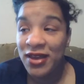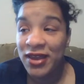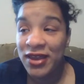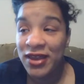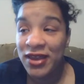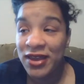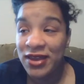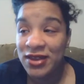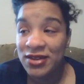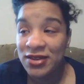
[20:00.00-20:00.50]

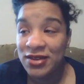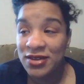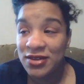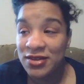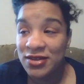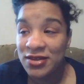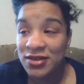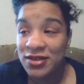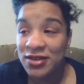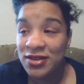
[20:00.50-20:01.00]

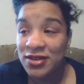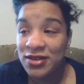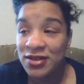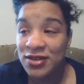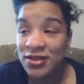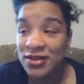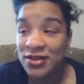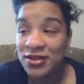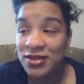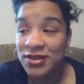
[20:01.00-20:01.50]
And
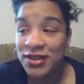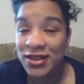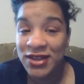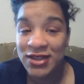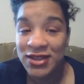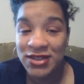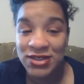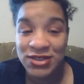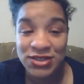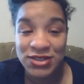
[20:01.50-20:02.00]

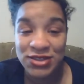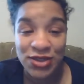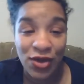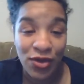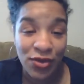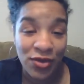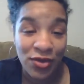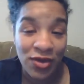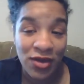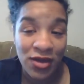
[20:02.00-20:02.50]
yeah,
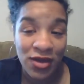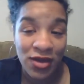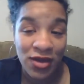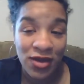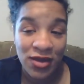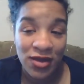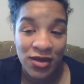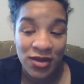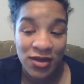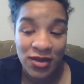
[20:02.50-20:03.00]
so
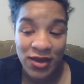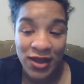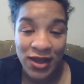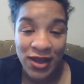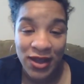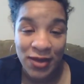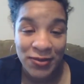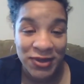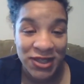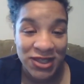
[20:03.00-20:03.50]
I
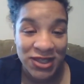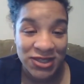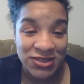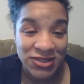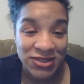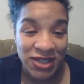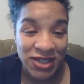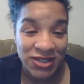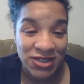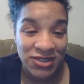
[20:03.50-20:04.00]
got me a
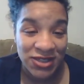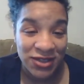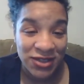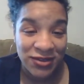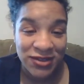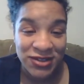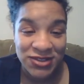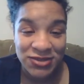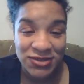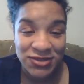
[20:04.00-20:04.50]

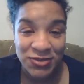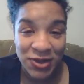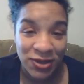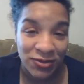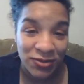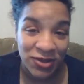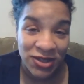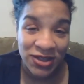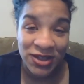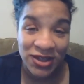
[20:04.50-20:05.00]
Sagittarius
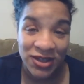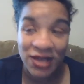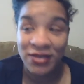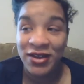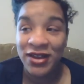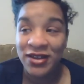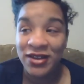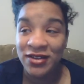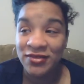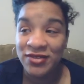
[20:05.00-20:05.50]
baby. Now
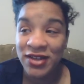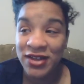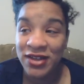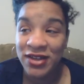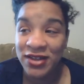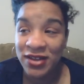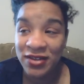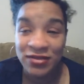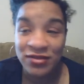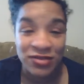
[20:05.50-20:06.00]
I have
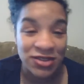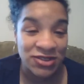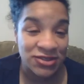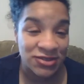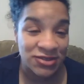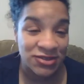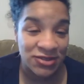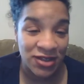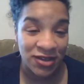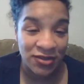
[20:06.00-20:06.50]
like
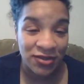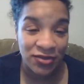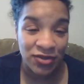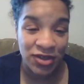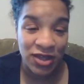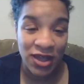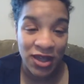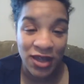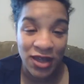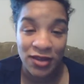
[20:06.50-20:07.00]

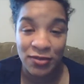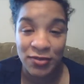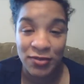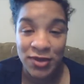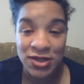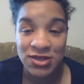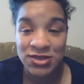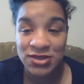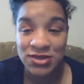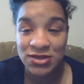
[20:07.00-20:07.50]
every
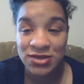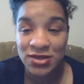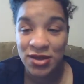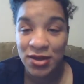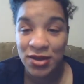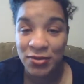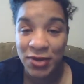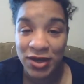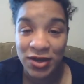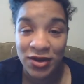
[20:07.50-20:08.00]
element.
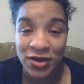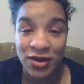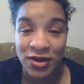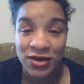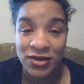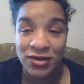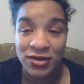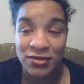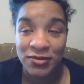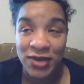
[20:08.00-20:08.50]

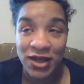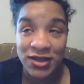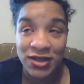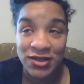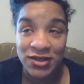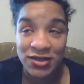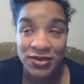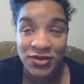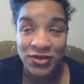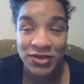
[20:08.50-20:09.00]
My
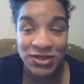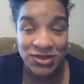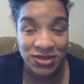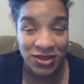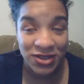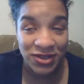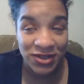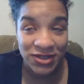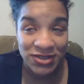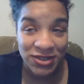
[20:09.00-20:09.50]
oldest
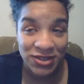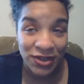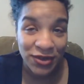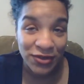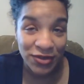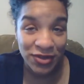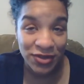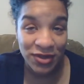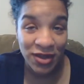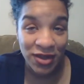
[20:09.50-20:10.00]
daughter is Earth.